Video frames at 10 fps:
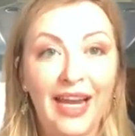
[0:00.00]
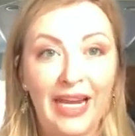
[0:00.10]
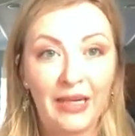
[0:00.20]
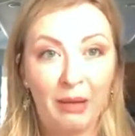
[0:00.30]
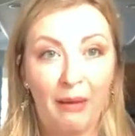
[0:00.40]

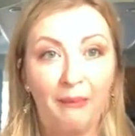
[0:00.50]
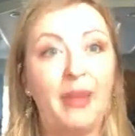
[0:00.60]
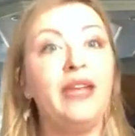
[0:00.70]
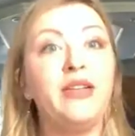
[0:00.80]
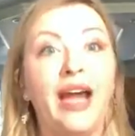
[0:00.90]
and about
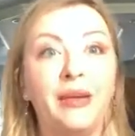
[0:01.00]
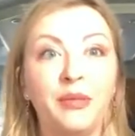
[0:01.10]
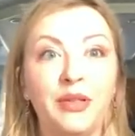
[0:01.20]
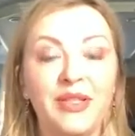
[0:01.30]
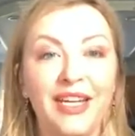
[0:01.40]
bedtime
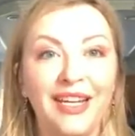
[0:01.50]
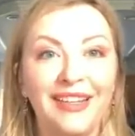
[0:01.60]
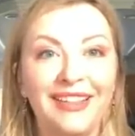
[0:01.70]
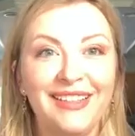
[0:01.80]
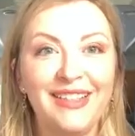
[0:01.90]

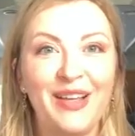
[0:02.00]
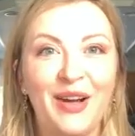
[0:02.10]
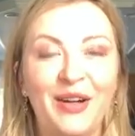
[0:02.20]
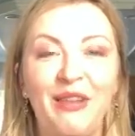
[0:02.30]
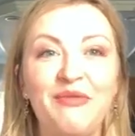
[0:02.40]
routine.
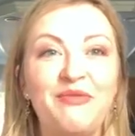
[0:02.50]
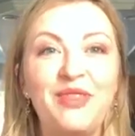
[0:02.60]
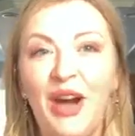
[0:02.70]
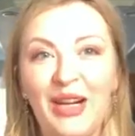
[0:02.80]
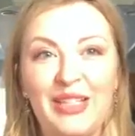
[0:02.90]
So I've
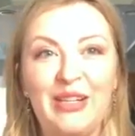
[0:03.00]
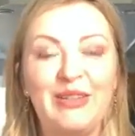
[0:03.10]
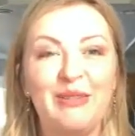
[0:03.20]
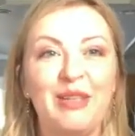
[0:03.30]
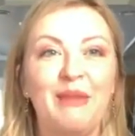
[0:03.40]
talked to you
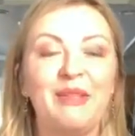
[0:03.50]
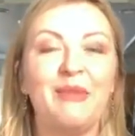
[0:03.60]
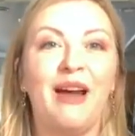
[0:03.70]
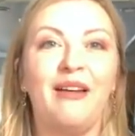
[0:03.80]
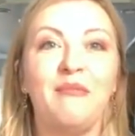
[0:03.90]
sometimes
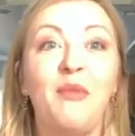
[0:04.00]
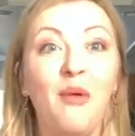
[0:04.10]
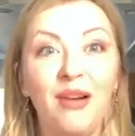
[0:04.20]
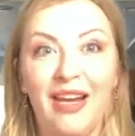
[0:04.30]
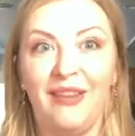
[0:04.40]
about
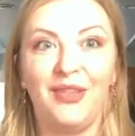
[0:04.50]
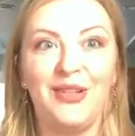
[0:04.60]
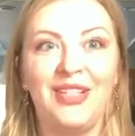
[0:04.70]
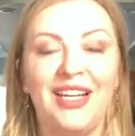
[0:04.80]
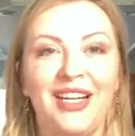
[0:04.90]
morning
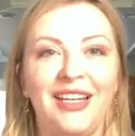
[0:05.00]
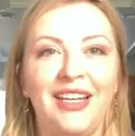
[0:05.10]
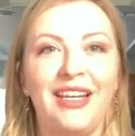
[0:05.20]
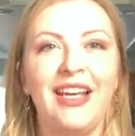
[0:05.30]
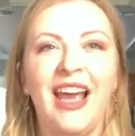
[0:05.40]
routine,
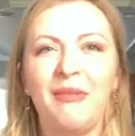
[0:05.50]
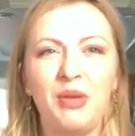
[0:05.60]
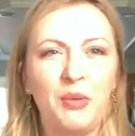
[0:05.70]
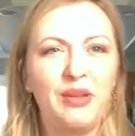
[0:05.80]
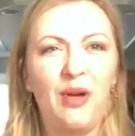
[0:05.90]
and I'm
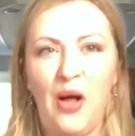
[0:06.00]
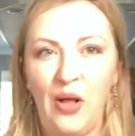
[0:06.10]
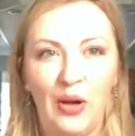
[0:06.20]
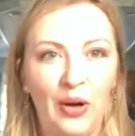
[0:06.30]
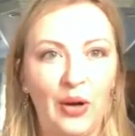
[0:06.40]
sure we've
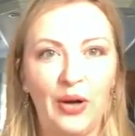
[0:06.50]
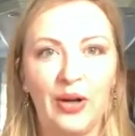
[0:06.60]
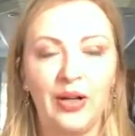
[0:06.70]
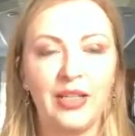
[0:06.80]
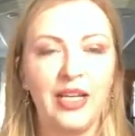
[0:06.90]
all
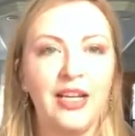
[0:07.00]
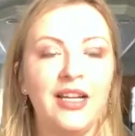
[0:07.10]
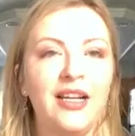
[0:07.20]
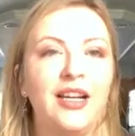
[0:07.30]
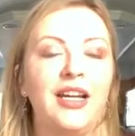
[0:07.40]
heard,
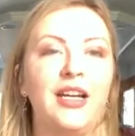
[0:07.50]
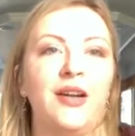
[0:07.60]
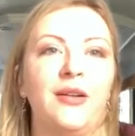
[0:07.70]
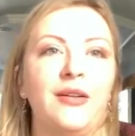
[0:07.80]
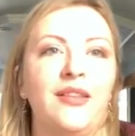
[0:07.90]
I've
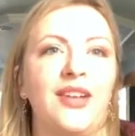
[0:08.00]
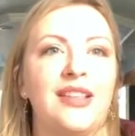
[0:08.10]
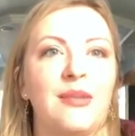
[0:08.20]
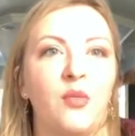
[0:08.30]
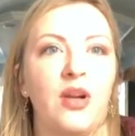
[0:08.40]

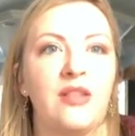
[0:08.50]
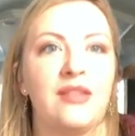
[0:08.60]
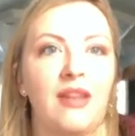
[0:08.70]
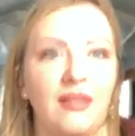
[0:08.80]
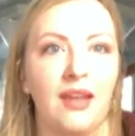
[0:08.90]
got some weird
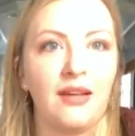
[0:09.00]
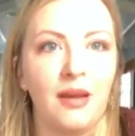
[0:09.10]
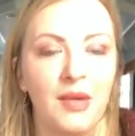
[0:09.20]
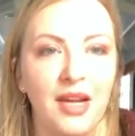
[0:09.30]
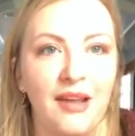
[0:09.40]
sunlight
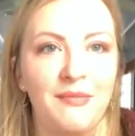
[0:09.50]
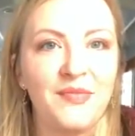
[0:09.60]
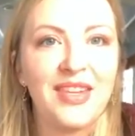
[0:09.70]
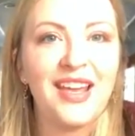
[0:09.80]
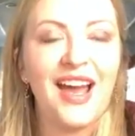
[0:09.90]
coming in.
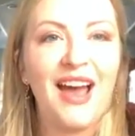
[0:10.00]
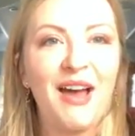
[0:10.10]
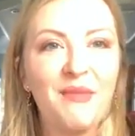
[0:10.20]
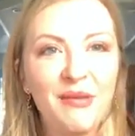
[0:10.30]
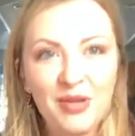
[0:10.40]

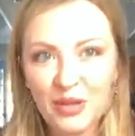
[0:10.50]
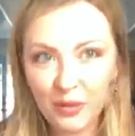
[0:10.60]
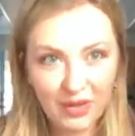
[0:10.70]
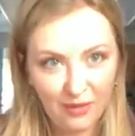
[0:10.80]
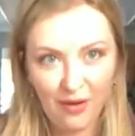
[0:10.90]
I'm sure
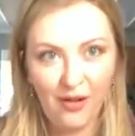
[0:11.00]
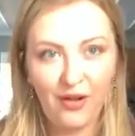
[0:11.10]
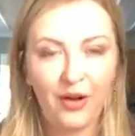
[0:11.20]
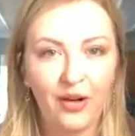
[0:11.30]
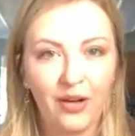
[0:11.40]
we've all
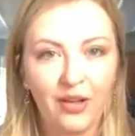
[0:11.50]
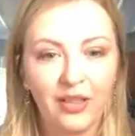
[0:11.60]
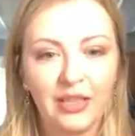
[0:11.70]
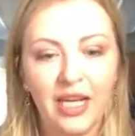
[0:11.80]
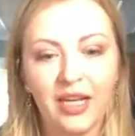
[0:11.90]

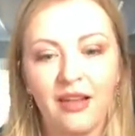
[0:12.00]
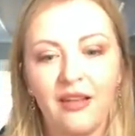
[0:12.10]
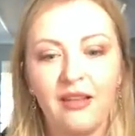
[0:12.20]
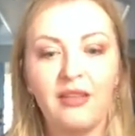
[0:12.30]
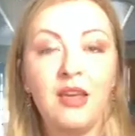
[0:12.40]
heard like
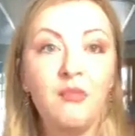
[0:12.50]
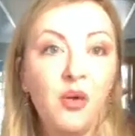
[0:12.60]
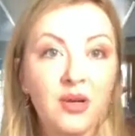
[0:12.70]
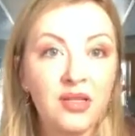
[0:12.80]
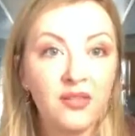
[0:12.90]
the
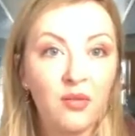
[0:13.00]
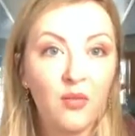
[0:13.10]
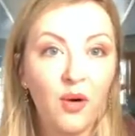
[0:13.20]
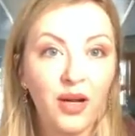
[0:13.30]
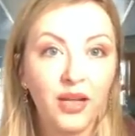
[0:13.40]
importance of a
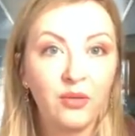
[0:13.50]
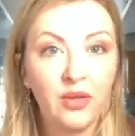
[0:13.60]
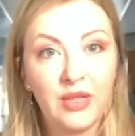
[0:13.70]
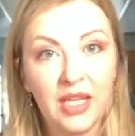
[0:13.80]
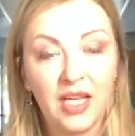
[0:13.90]
morning
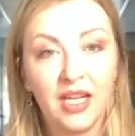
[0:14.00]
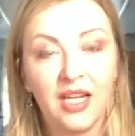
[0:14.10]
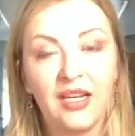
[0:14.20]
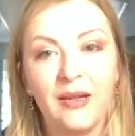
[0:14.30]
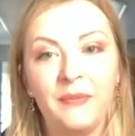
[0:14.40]

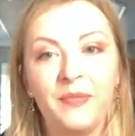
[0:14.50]
routine,